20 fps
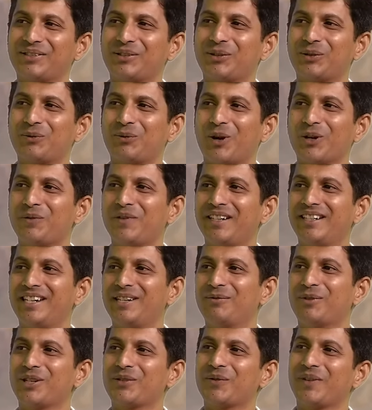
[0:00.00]
So what we
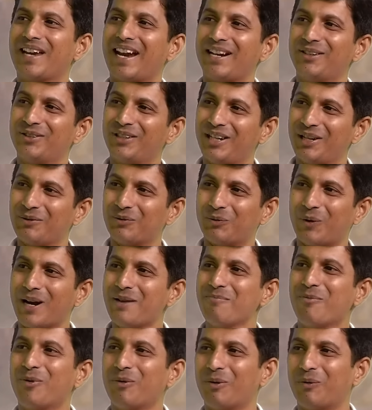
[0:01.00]
did was we had only
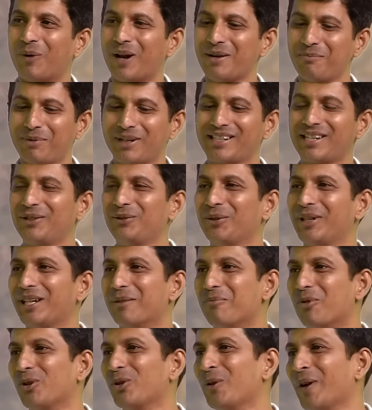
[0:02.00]
one person doing
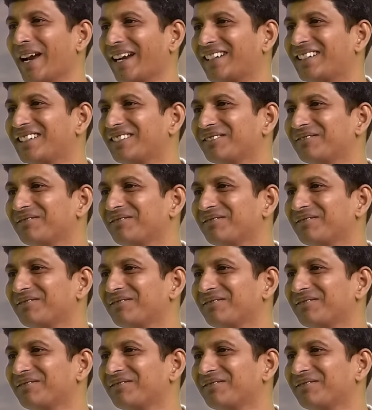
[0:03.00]
a mono act.